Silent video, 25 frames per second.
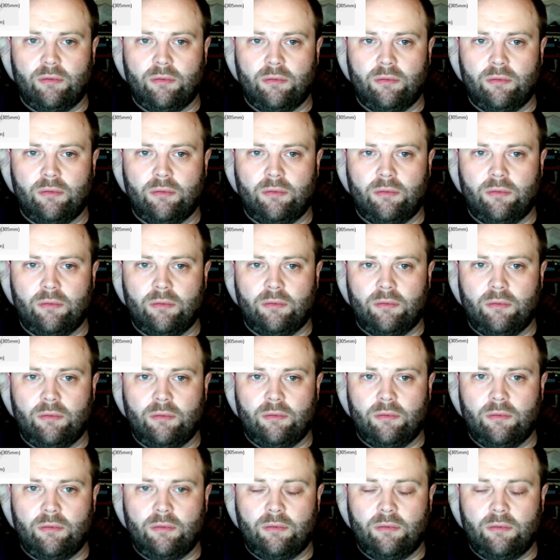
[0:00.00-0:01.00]

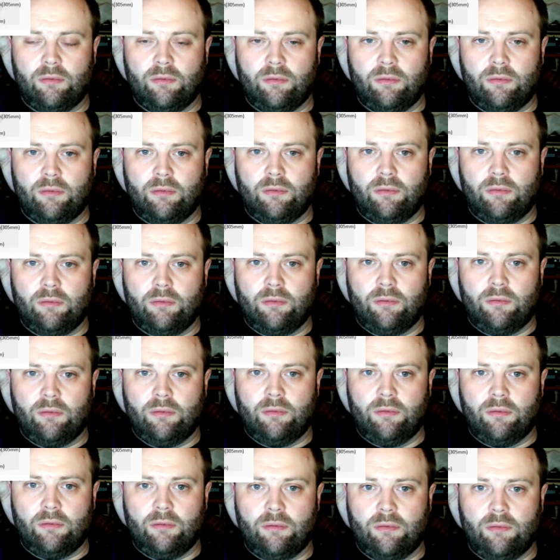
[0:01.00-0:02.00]

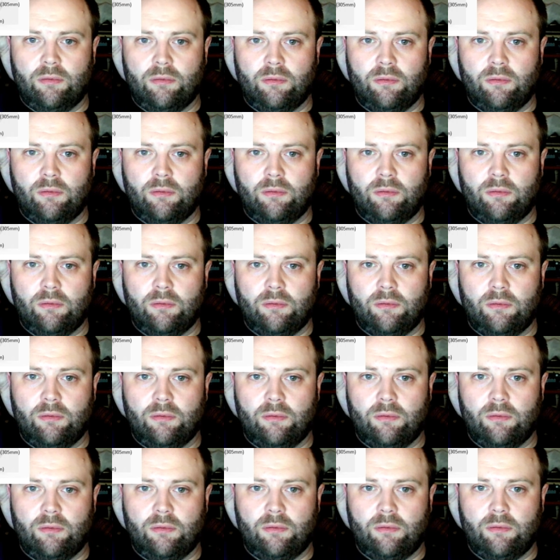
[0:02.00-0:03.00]

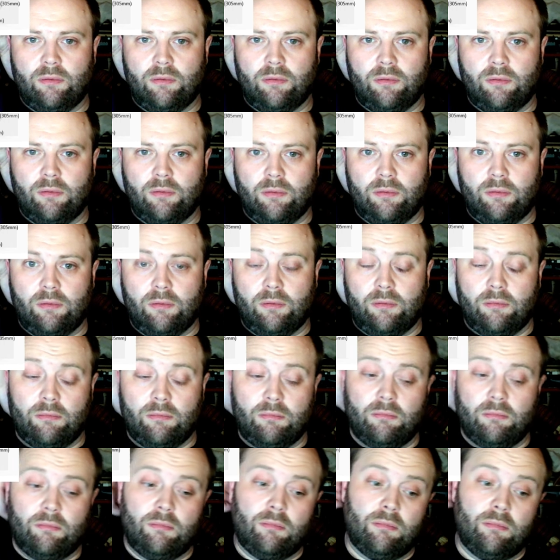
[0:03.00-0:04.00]

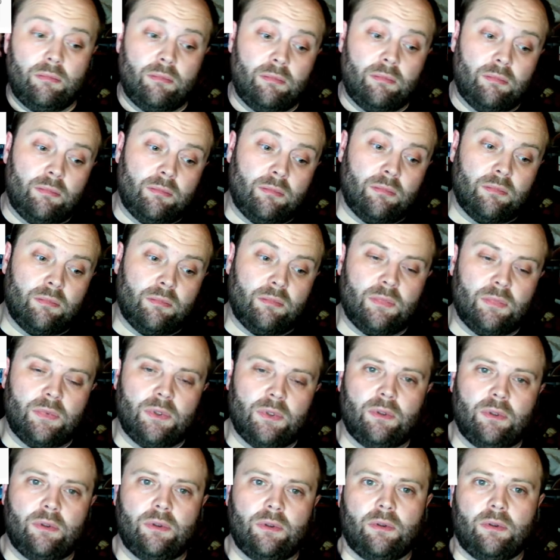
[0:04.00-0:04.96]
[no speech]